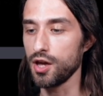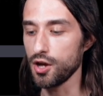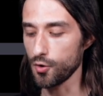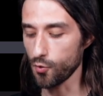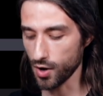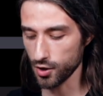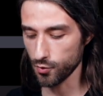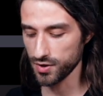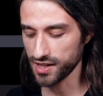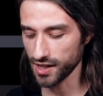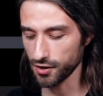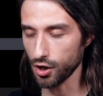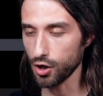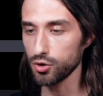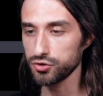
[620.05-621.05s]
Well, we can
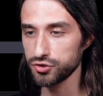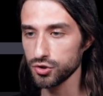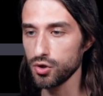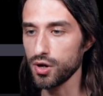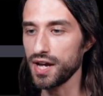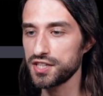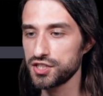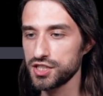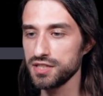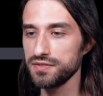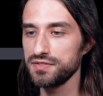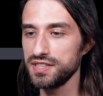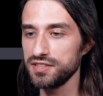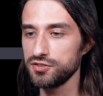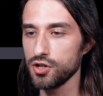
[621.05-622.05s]
also achieve
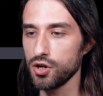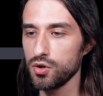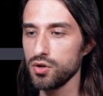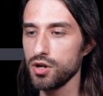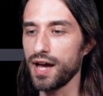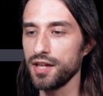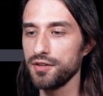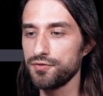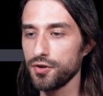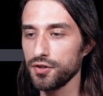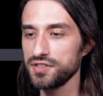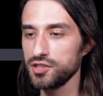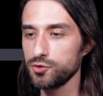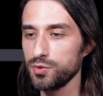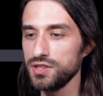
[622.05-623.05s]
this goal, and for
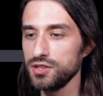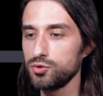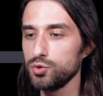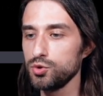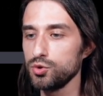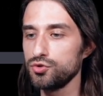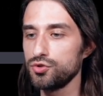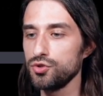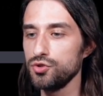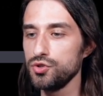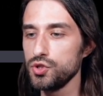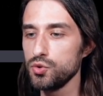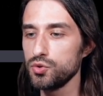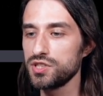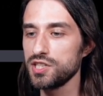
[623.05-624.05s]
this, we need to use the
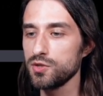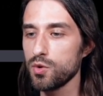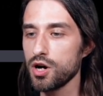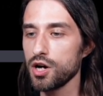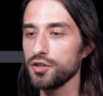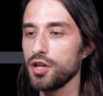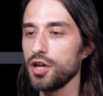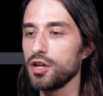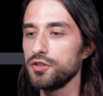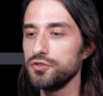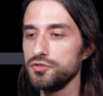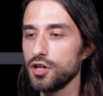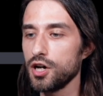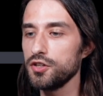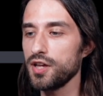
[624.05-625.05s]
new keyword
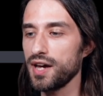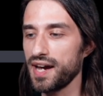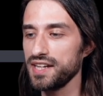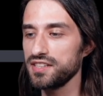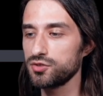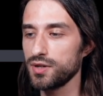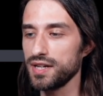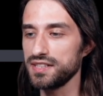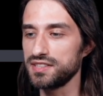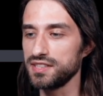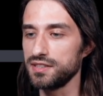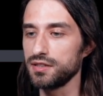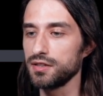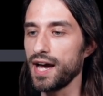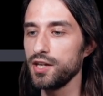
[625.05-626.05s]

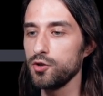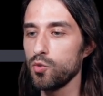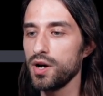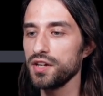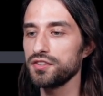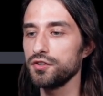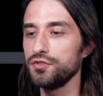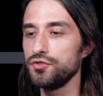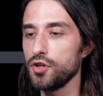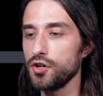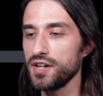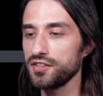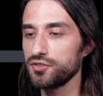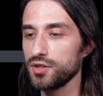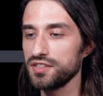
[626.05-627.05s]
non-isolated. And what
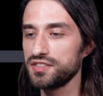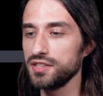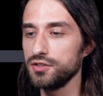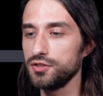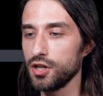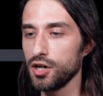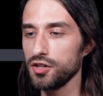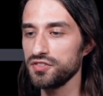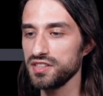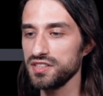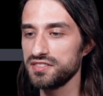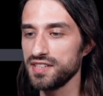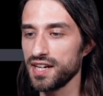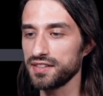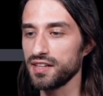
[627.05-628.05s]
non-isolated does is
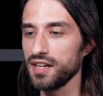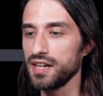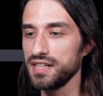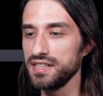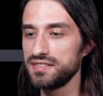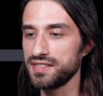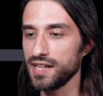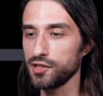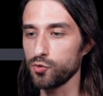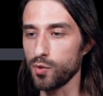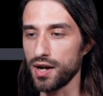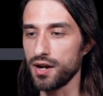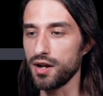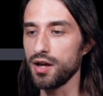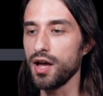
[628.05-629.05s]
that it says,
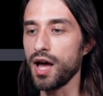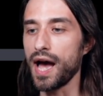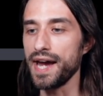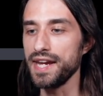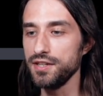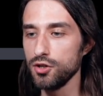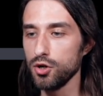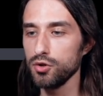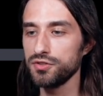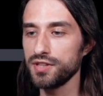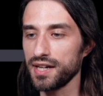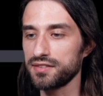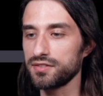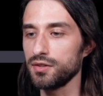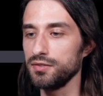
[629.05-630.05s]
well, I know
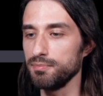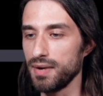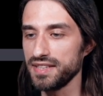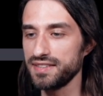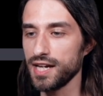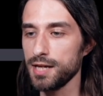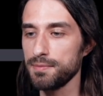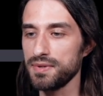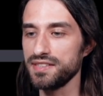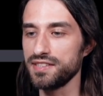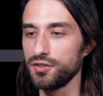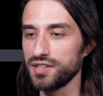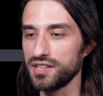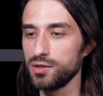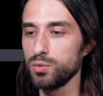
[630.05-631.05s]
that my type is
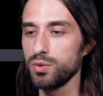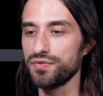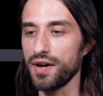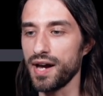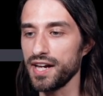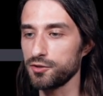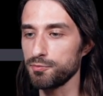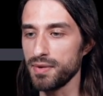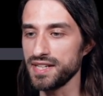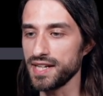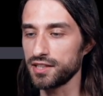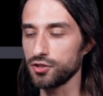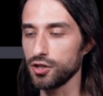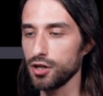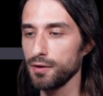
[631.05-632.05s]
annotated with
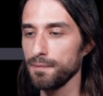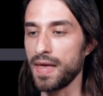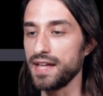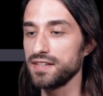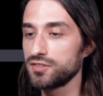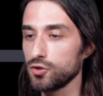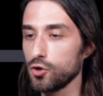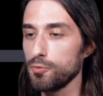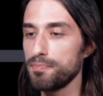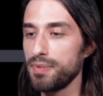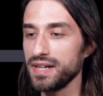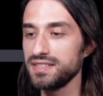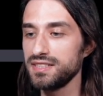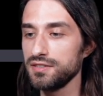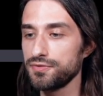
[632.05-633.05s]
@main_actor, and so by
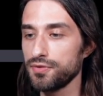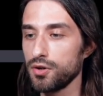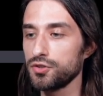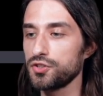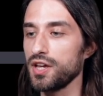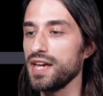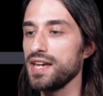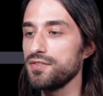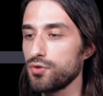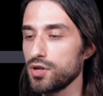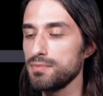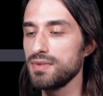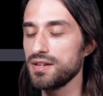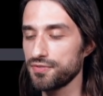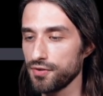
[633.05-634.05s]
default, every
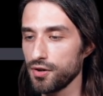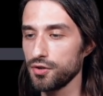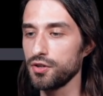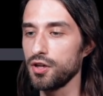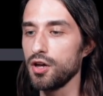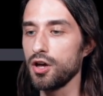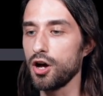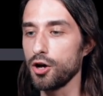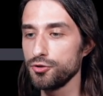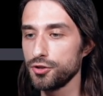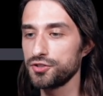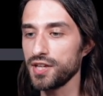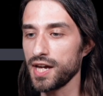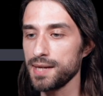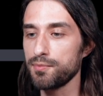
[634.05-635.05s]
method on the
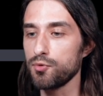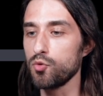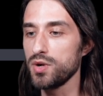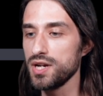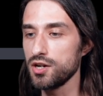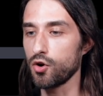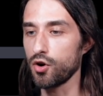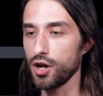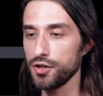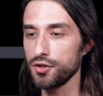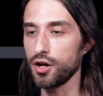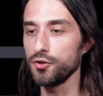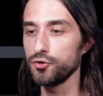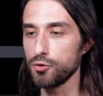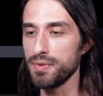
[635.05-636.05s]
type will run
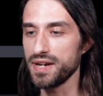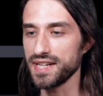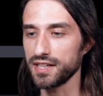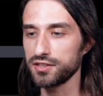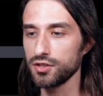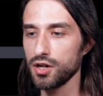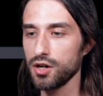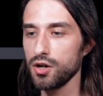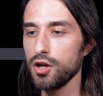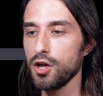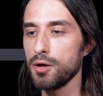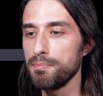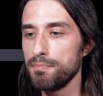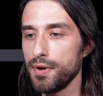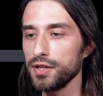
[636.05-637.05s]
on the main actor,
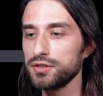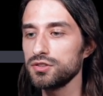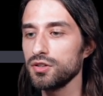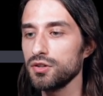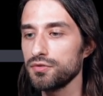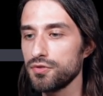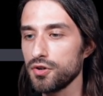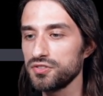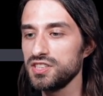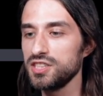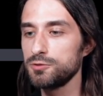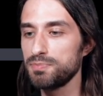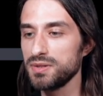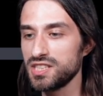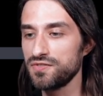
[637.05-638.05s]
but for this
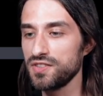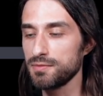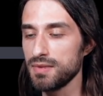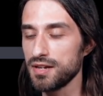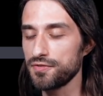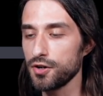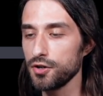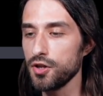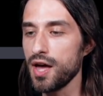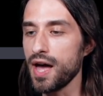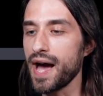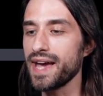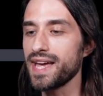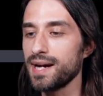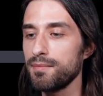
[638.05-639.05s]
specific method,
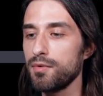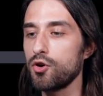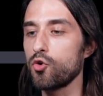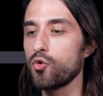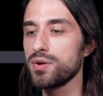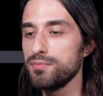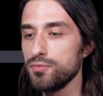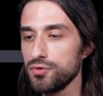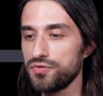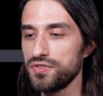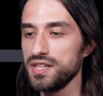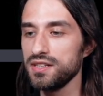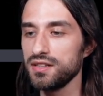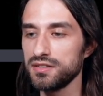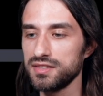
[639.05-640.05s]
I am
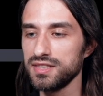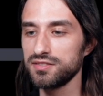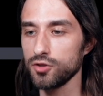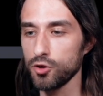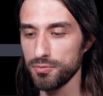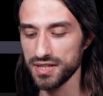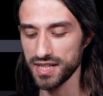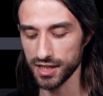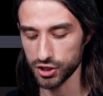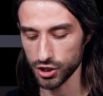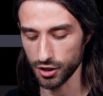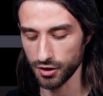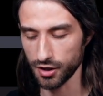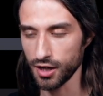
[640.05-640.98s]
removing this obligation.